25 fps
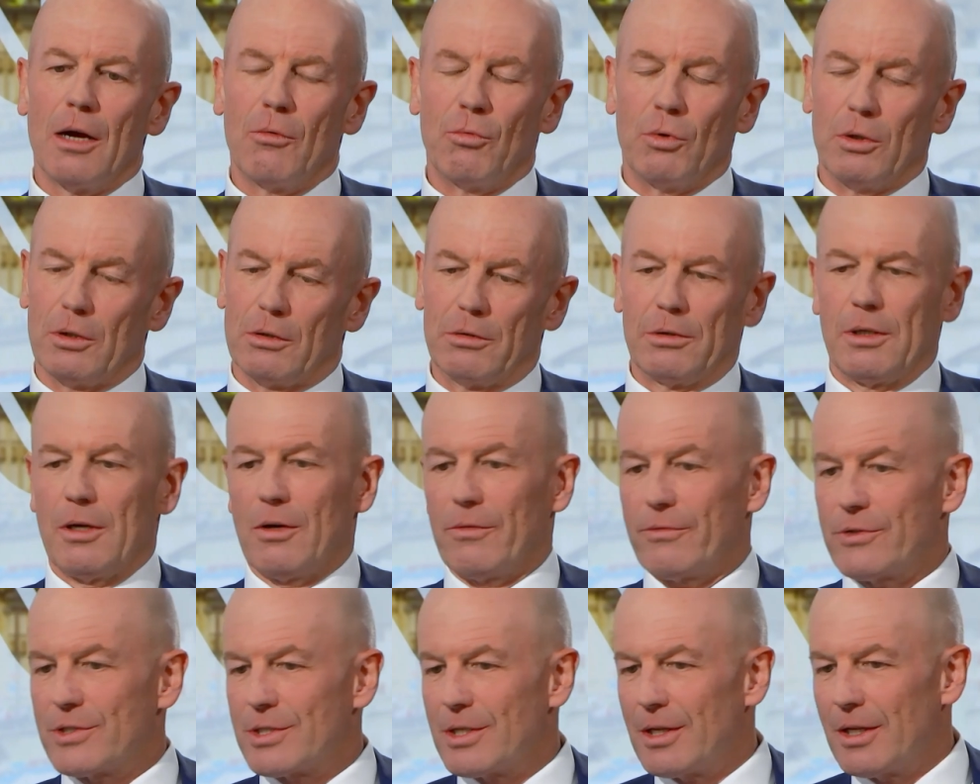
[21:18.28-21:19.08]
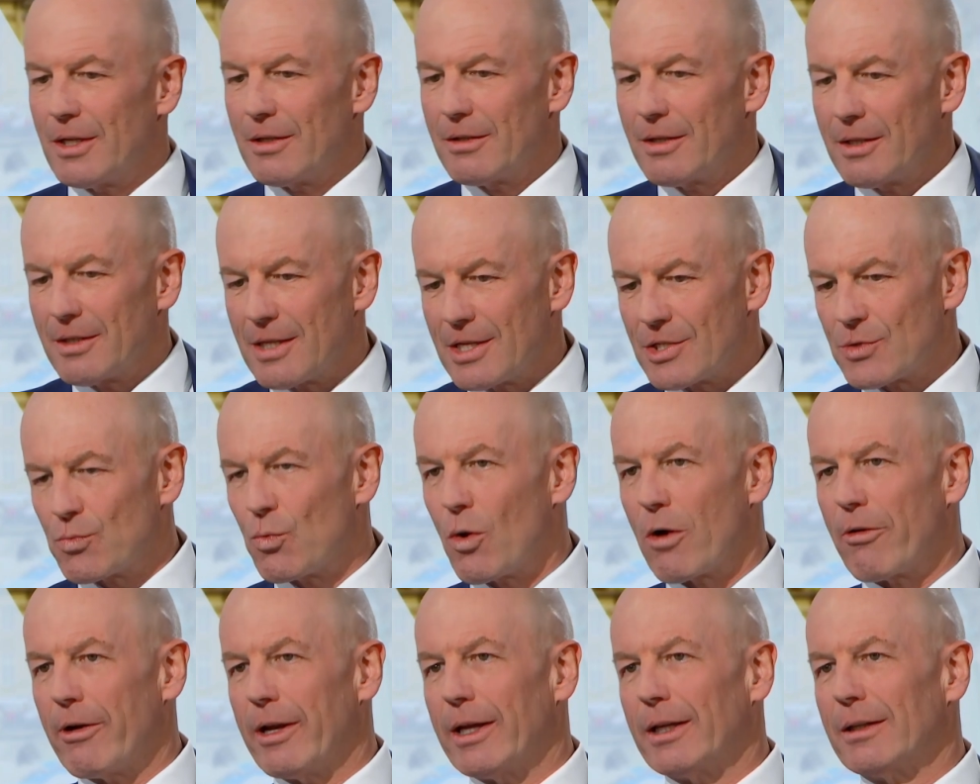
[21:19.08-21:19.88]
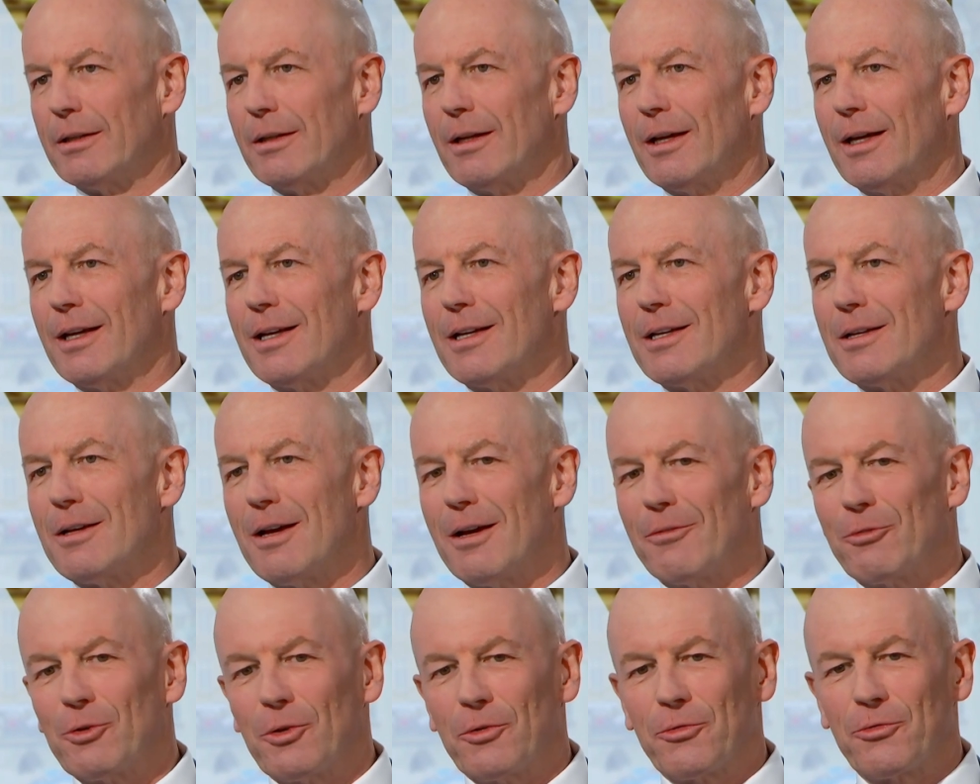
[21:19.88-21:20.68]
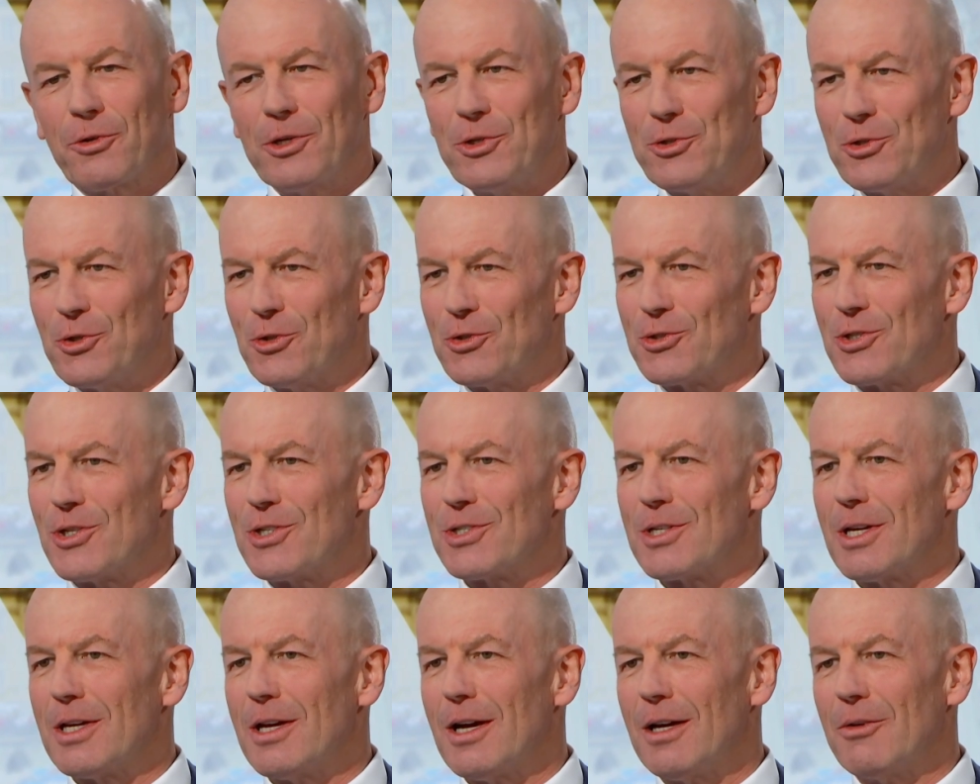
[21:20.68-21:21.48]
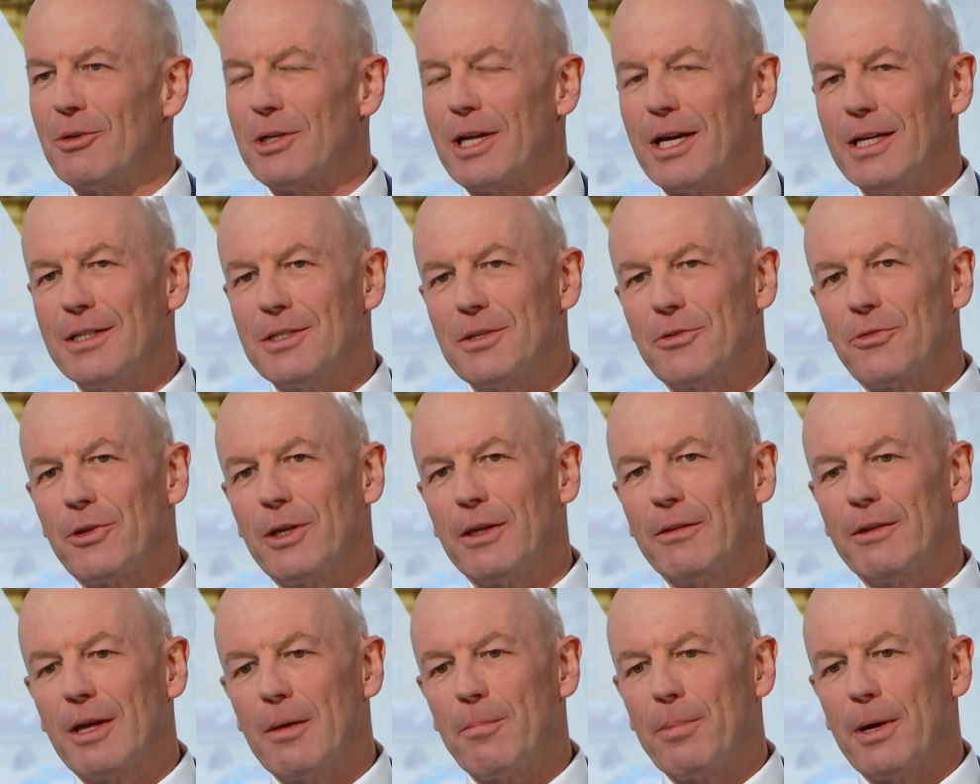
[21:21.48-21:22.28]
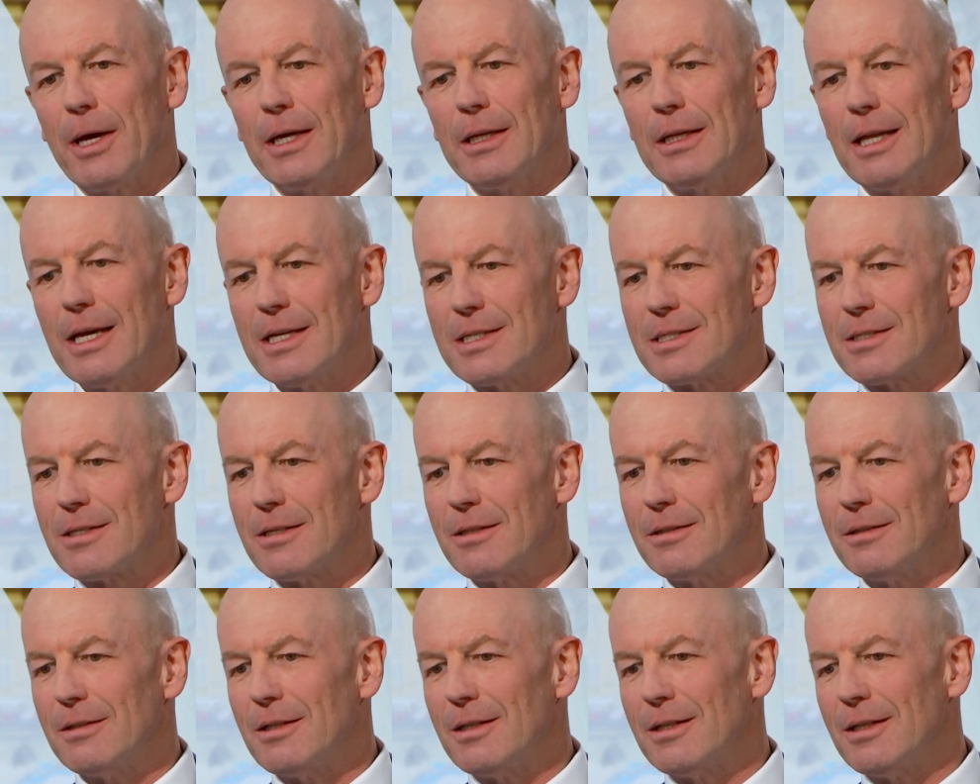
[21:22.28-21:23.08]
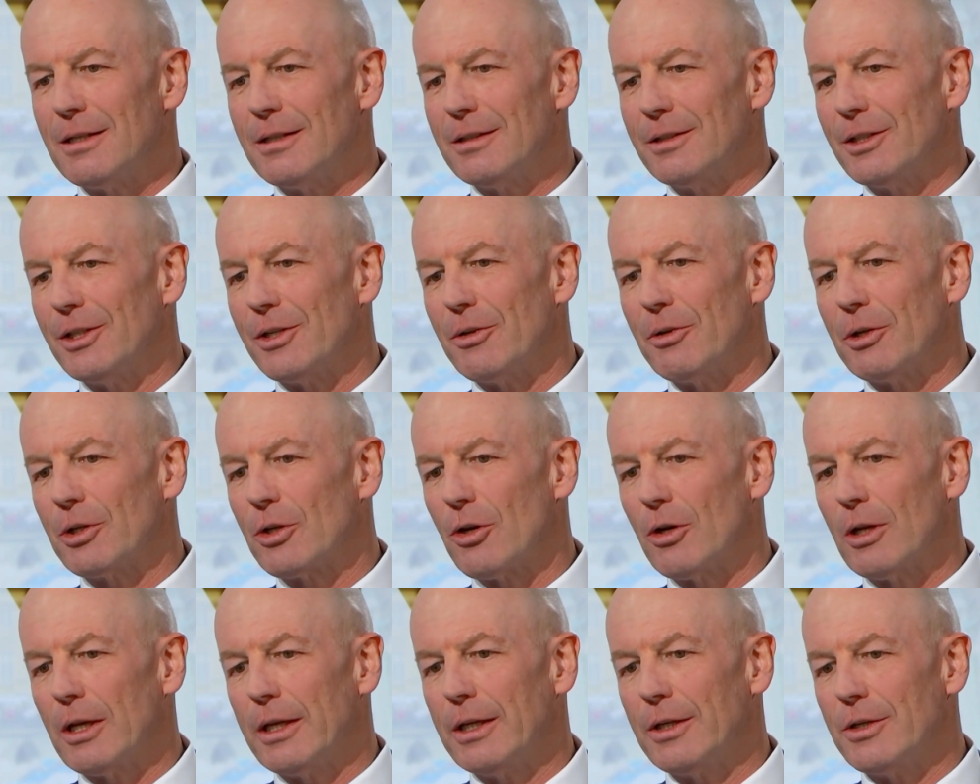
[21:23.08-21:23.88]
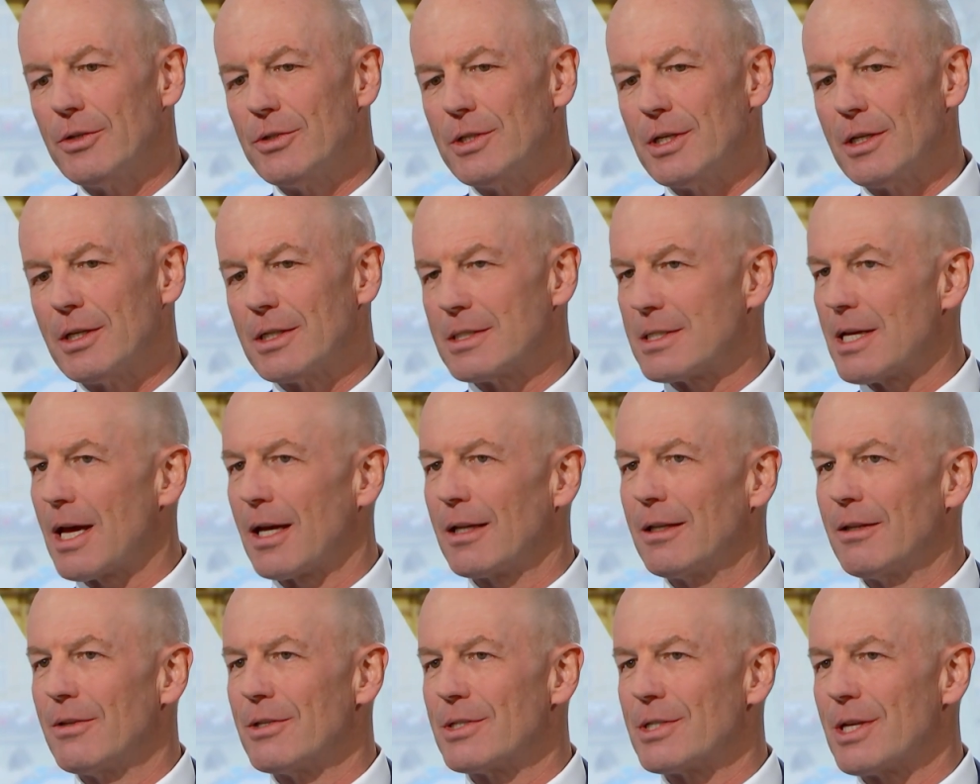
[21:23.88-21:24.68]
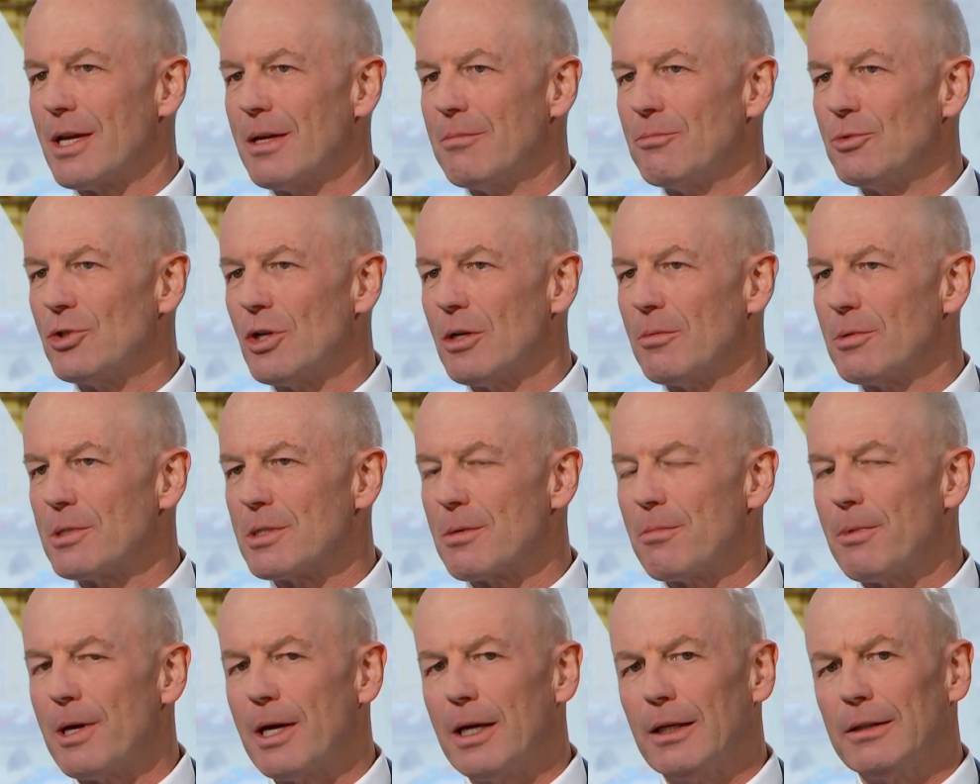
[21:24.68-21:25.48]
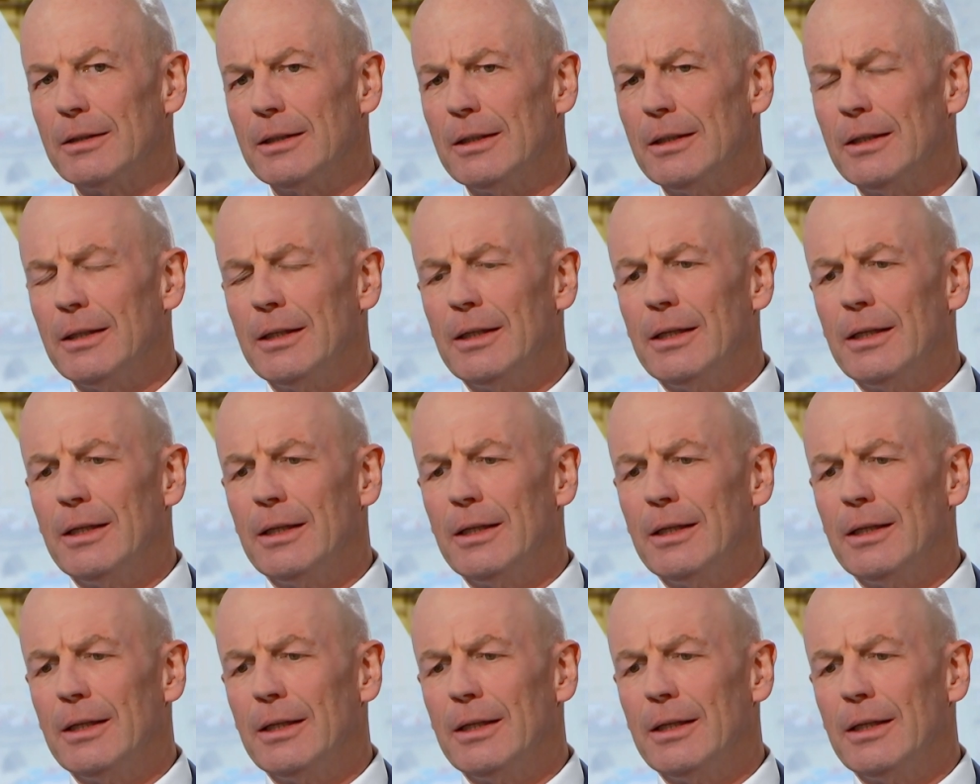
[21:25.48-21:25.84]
Well, obviously, that's worrying. I've got 3 daughters. I would hate to think they're paid less than, you know, a colleague who did exactly the same job as a male.